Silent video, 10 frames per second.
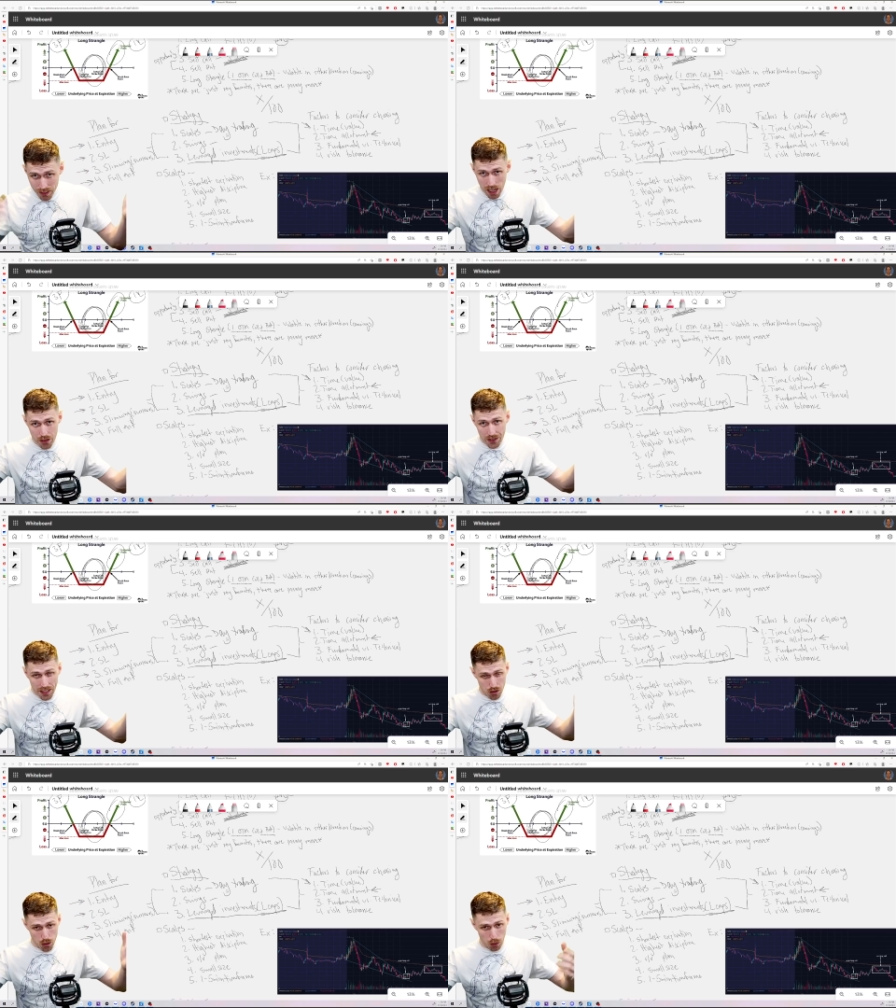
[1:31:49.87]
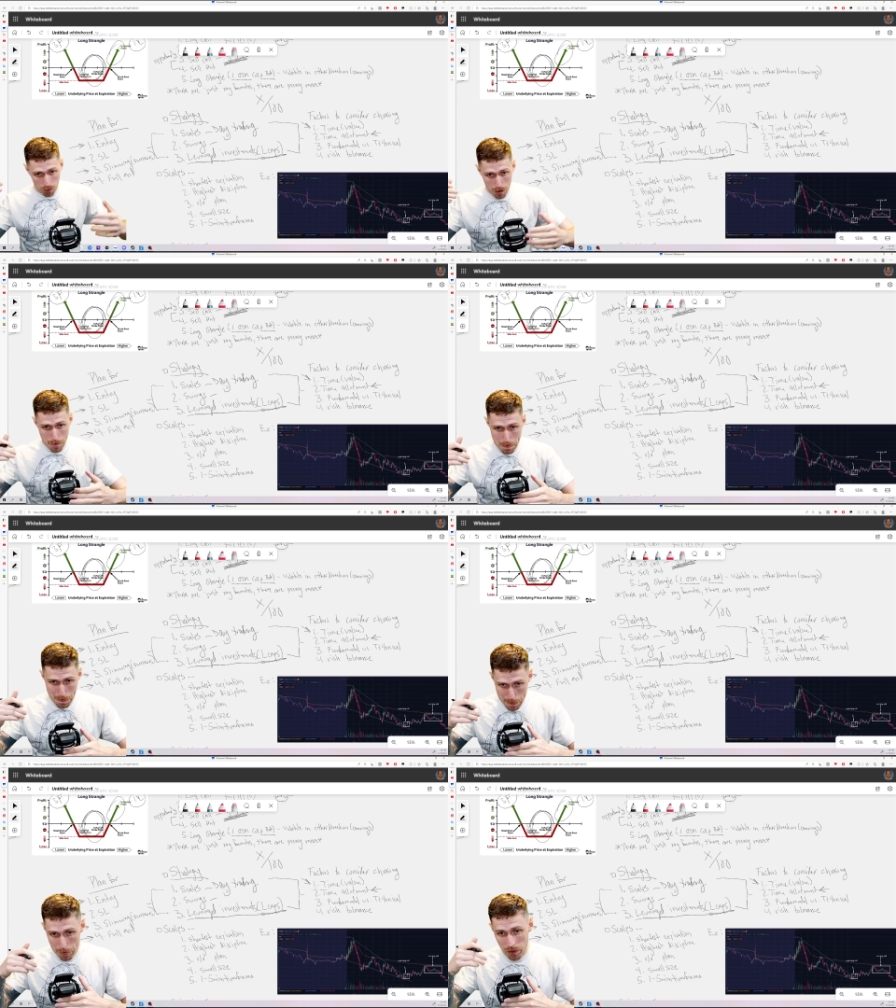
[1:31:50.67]
I think that's true.
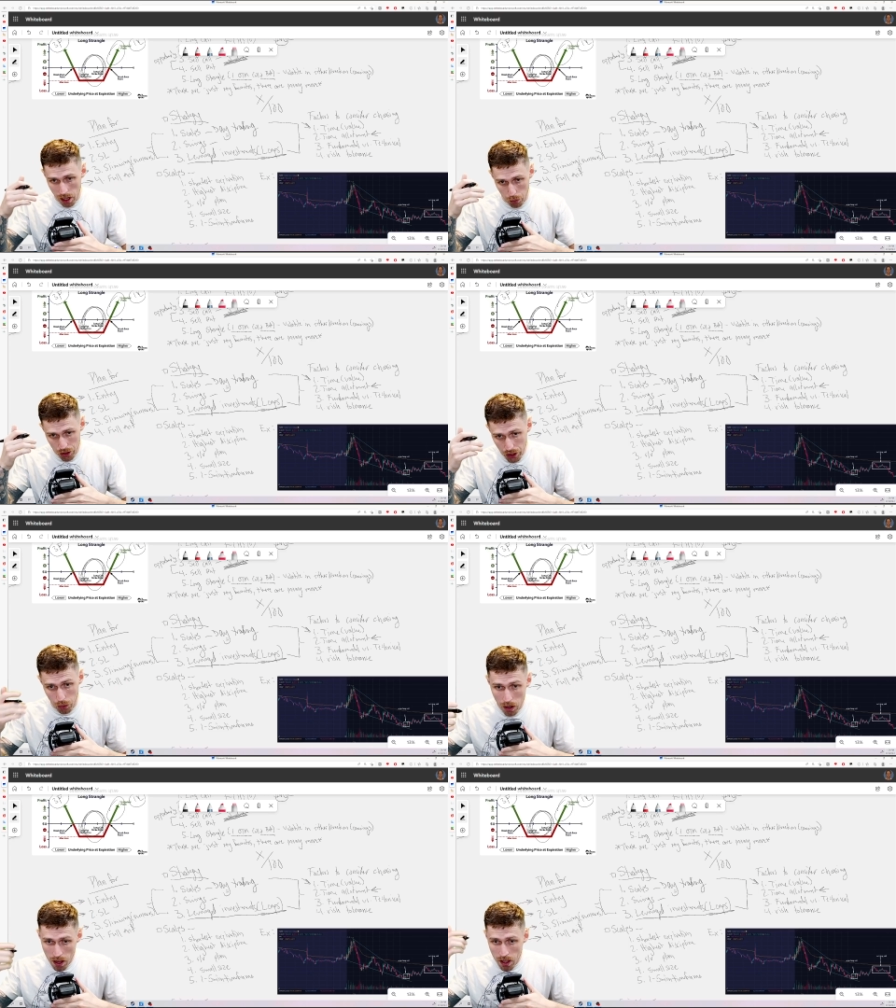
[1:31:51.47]
I really do.